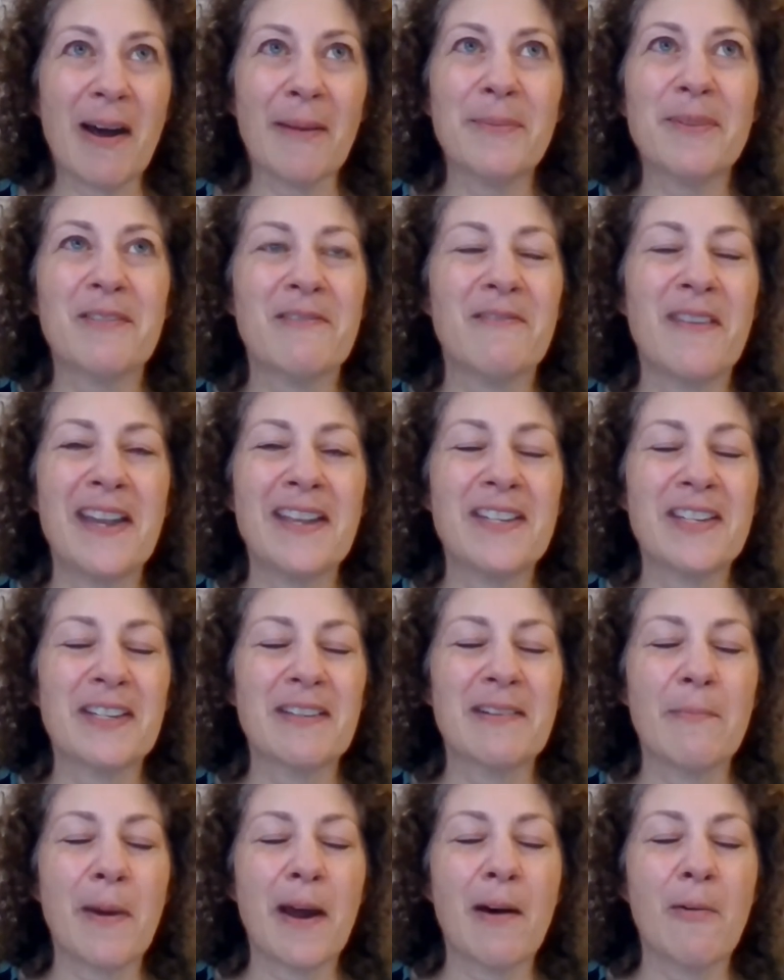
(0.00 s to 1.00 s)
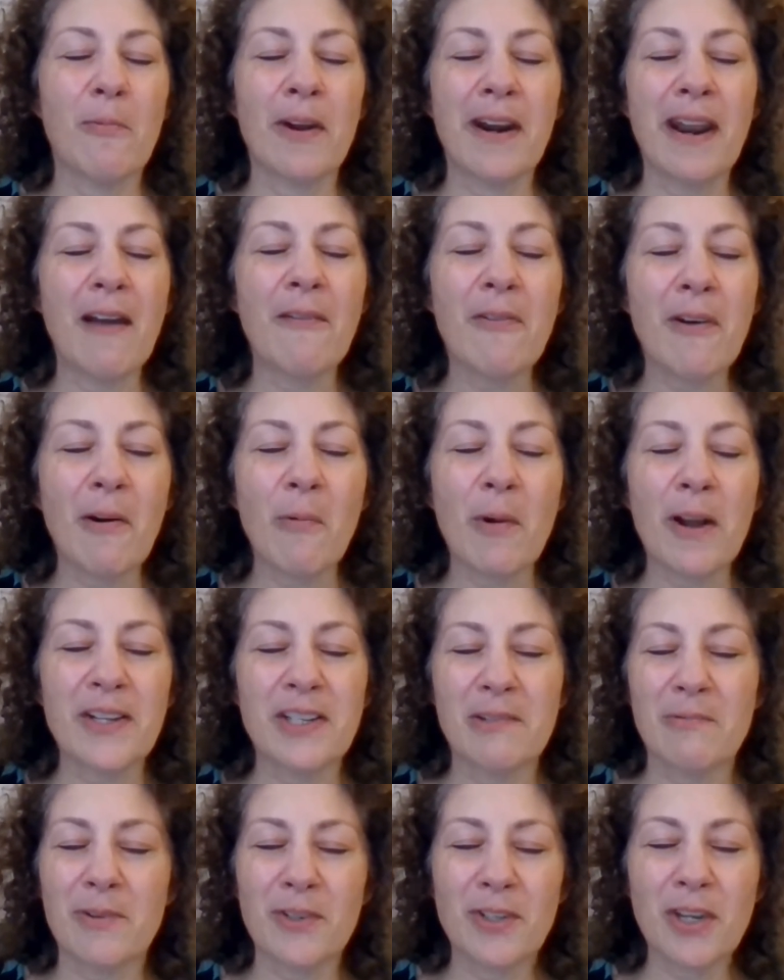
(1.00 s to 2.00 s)
observation about whatever it
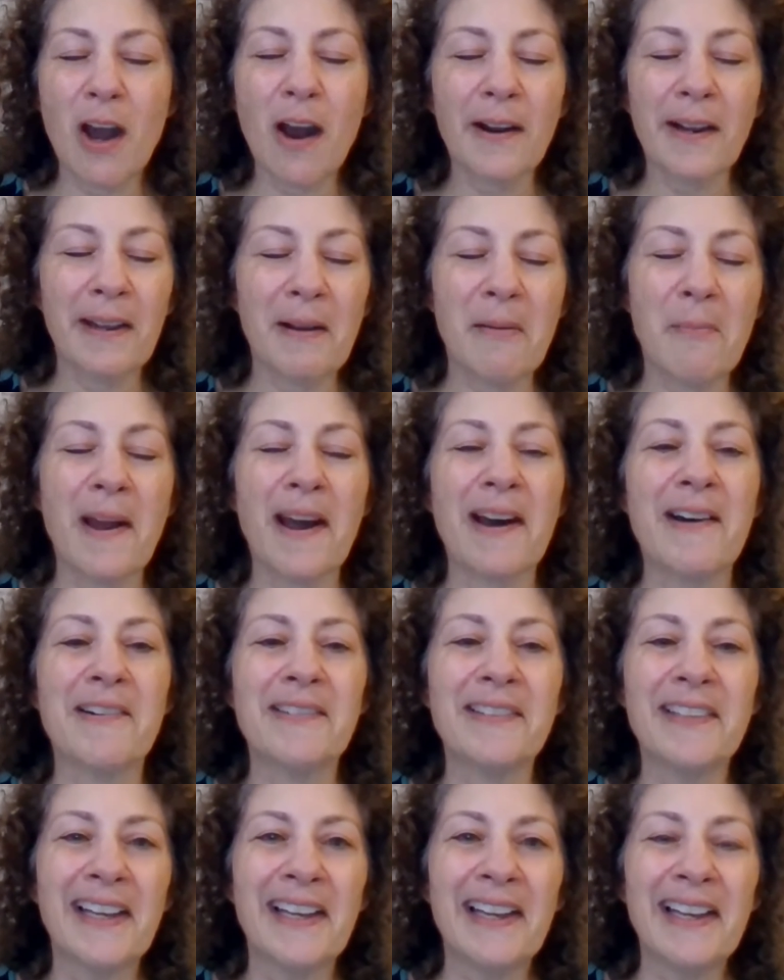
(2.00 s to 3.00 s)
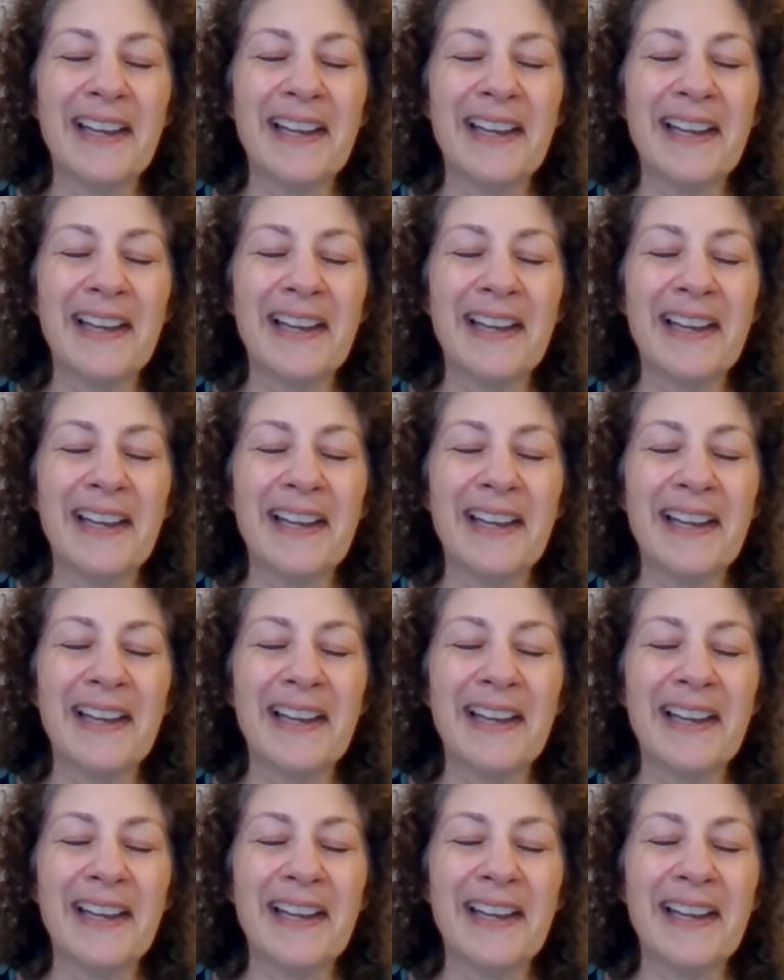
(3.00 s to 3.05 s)
was you were talking about.